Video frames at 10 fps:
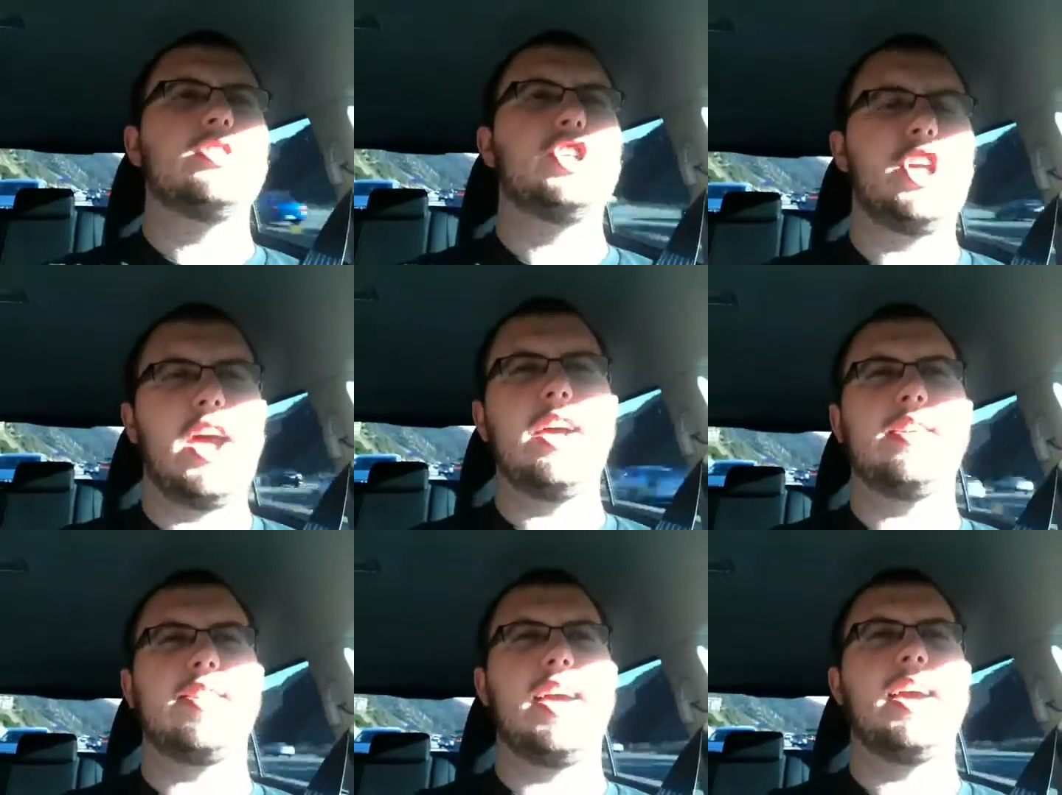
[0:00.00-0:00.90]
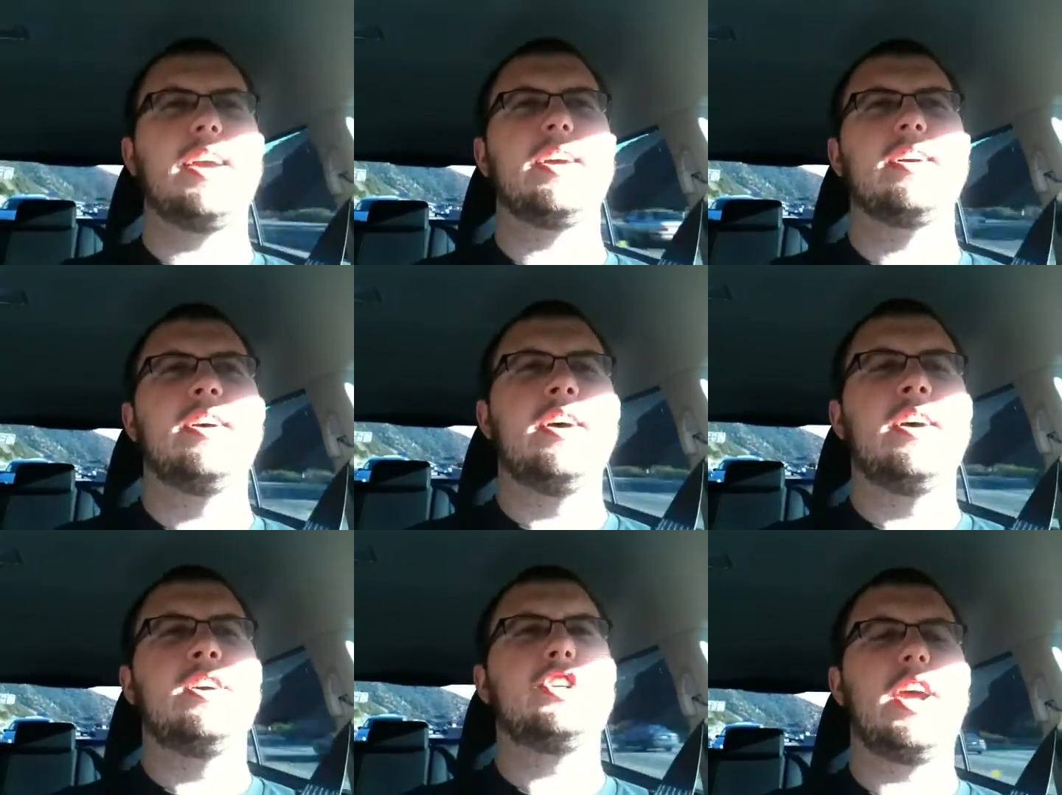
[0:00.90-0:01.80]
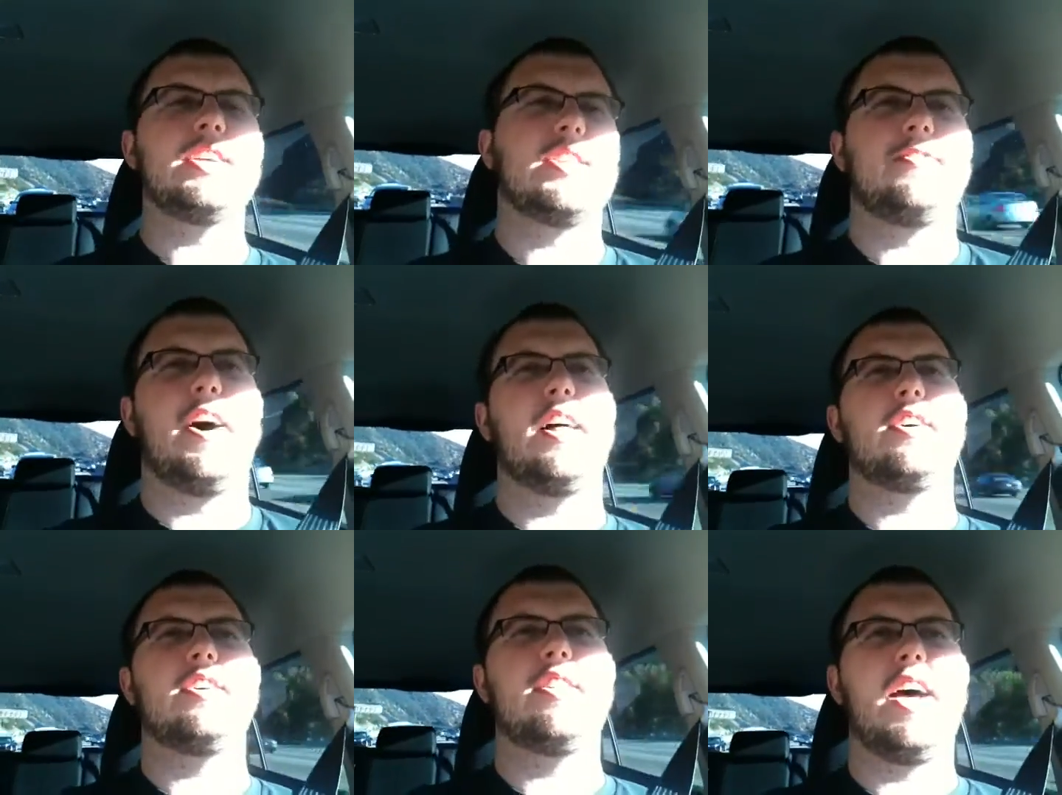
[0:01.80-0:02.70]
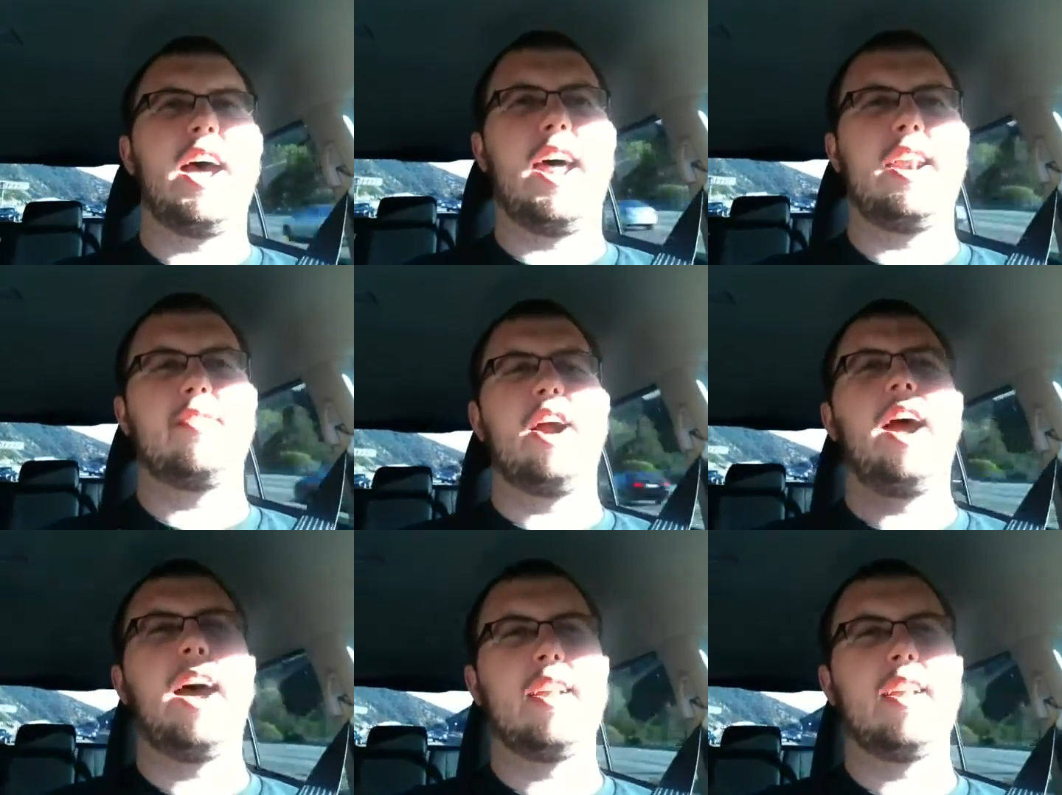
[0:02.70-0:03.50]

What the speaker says: Shay saying Shay's the father that I never had.